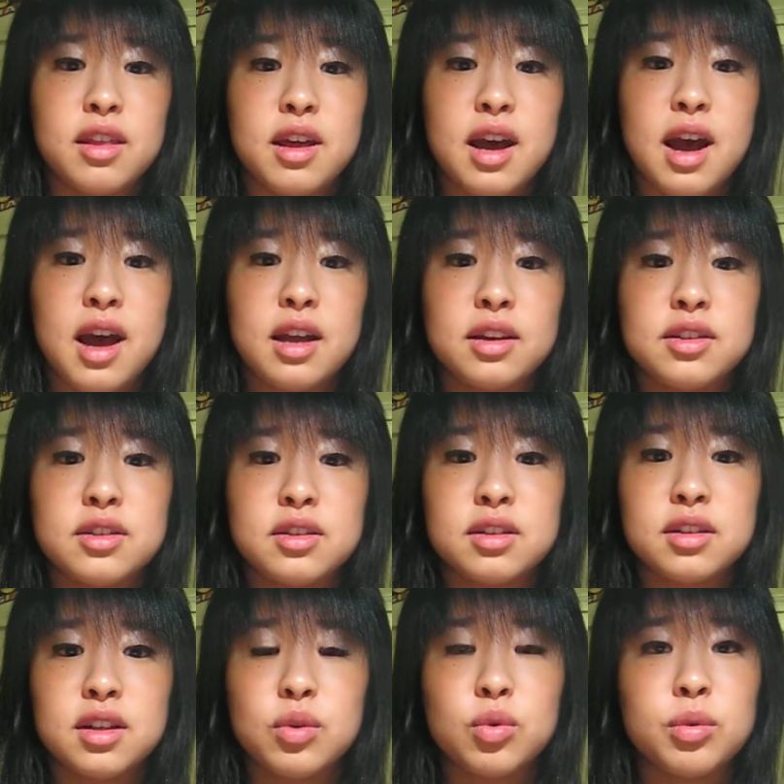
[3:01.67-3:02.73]
that
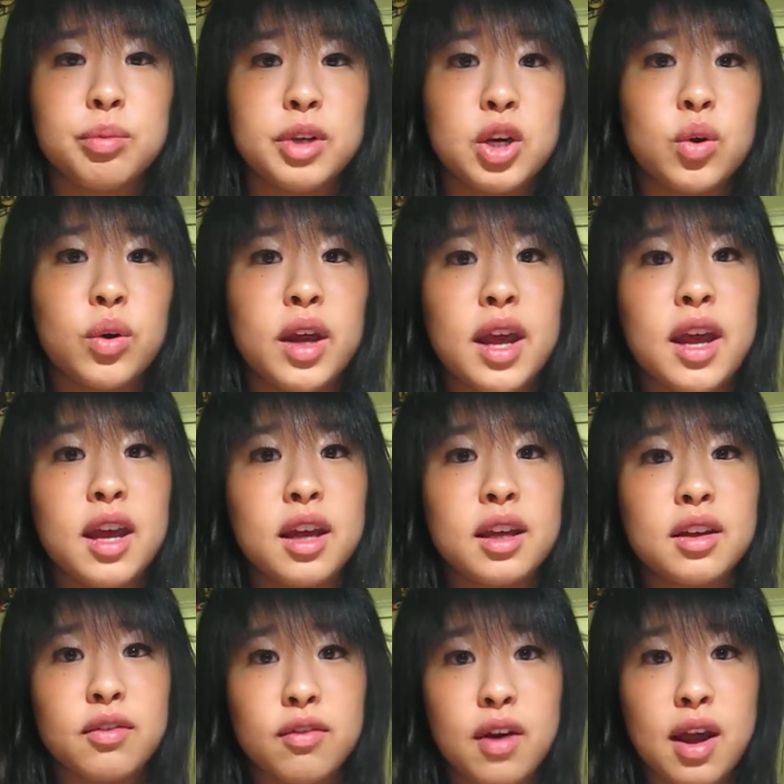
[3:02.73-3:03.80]
it would be
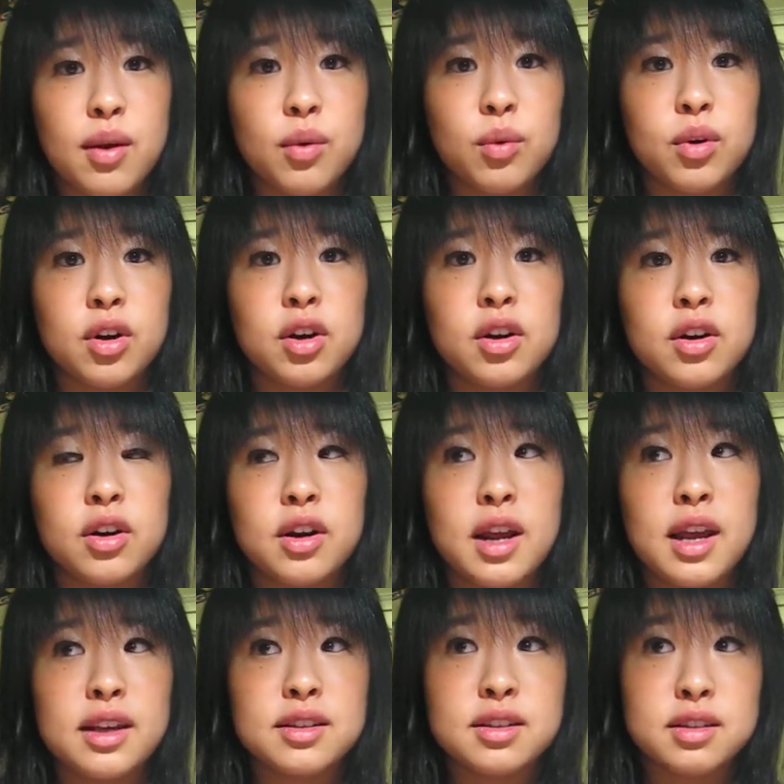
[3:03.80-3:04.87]
okay if I were
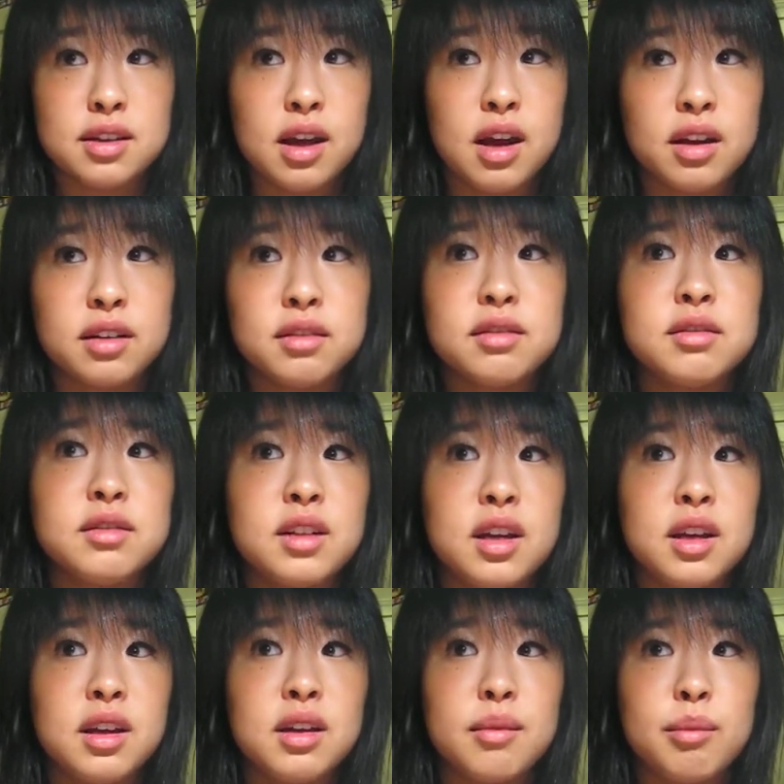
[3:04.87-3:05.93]
a son,
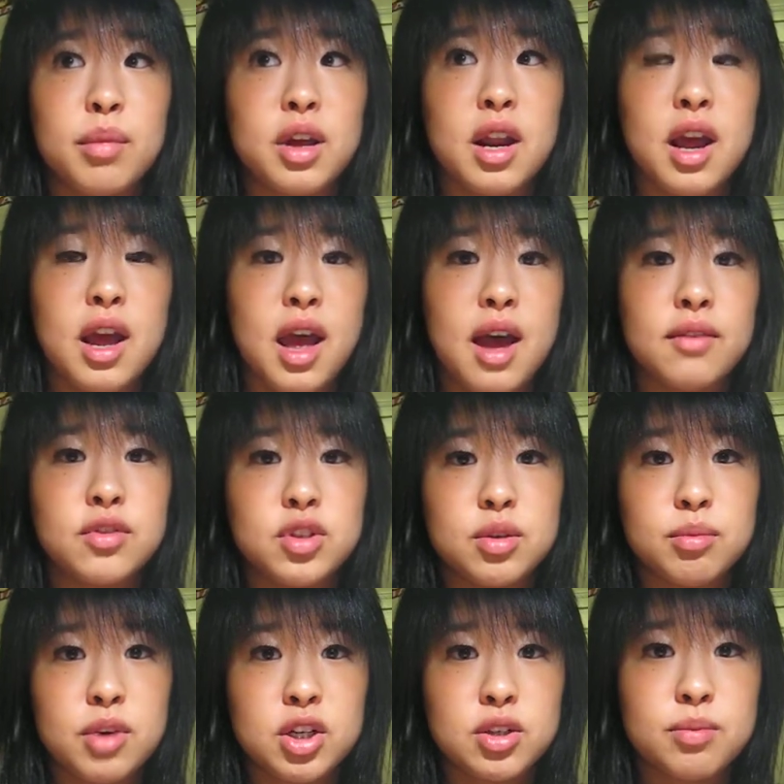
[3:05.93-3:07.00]
but I have too
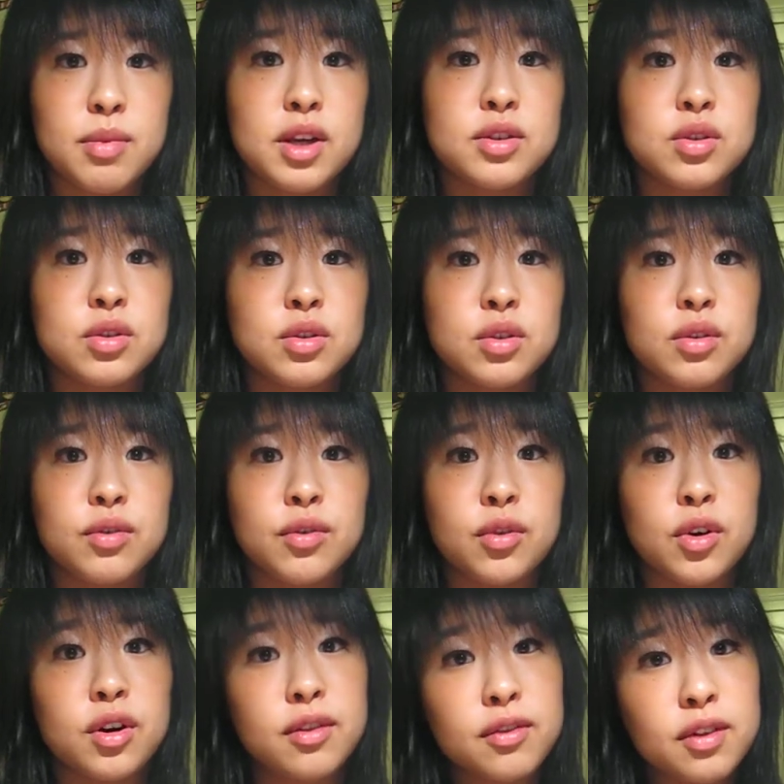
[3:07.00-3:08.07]
much muscle
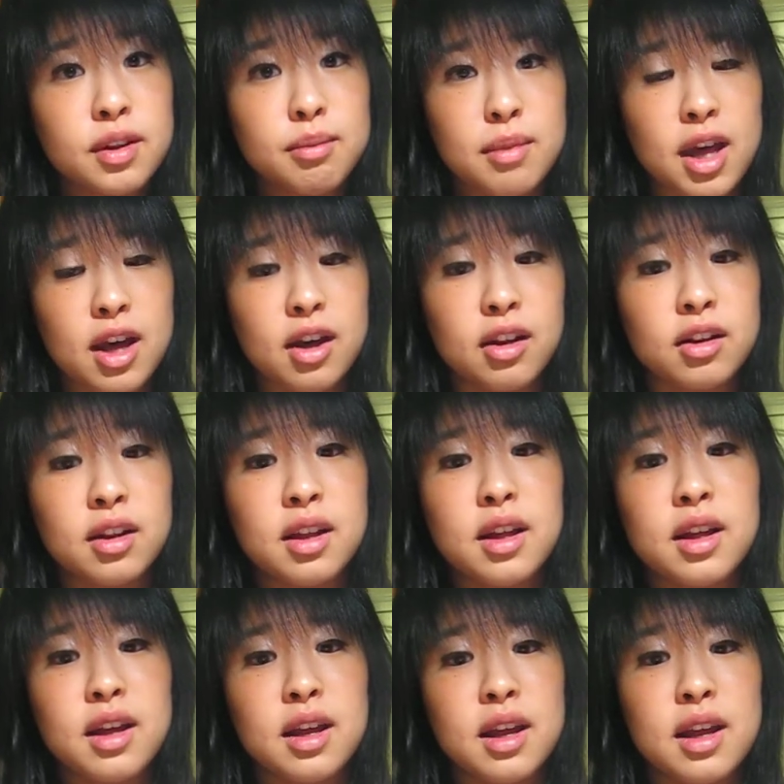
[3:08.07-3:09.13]
for a female,
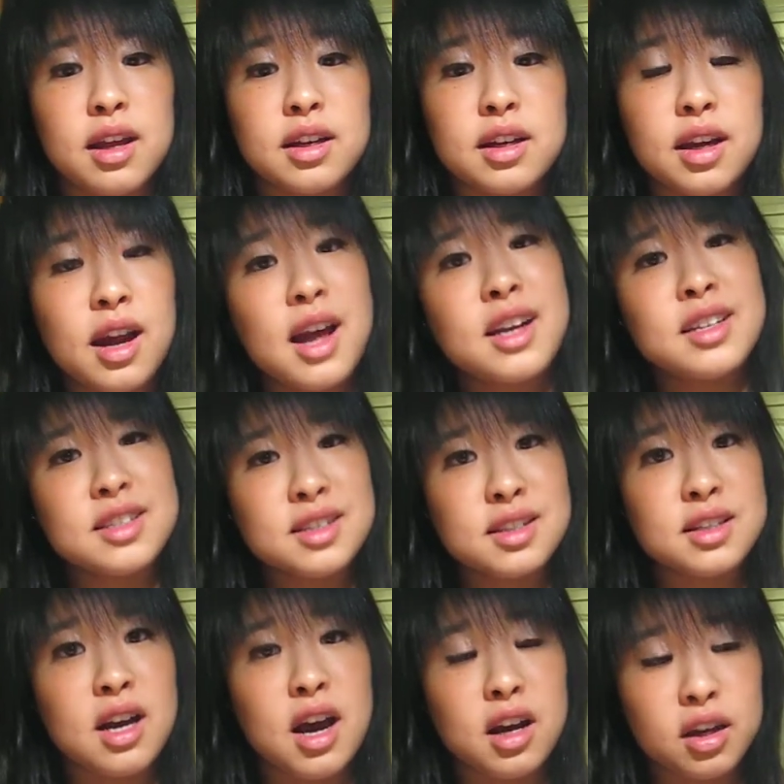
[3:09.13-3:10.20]
and it kind of
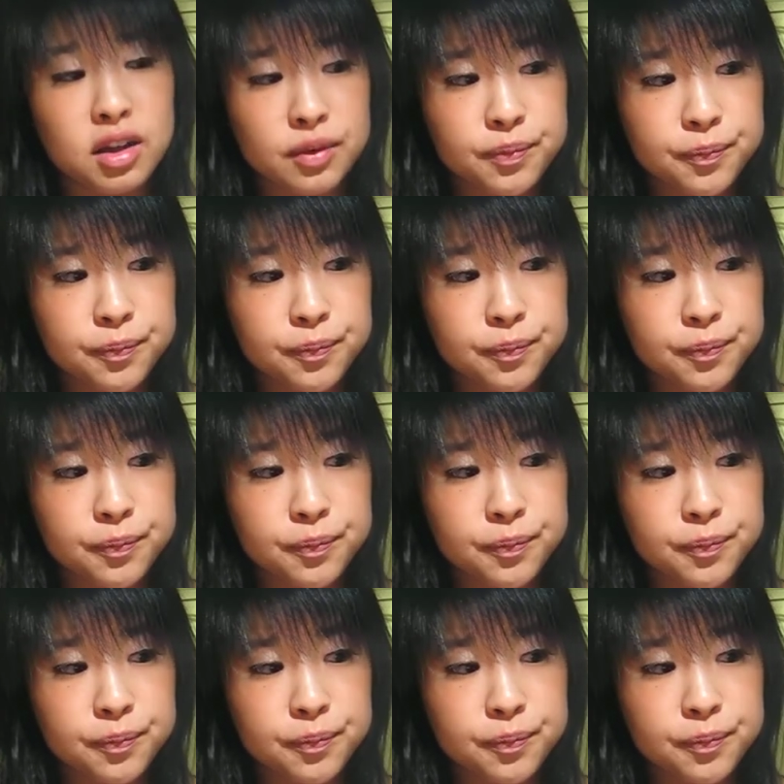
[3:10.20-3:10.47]
stung.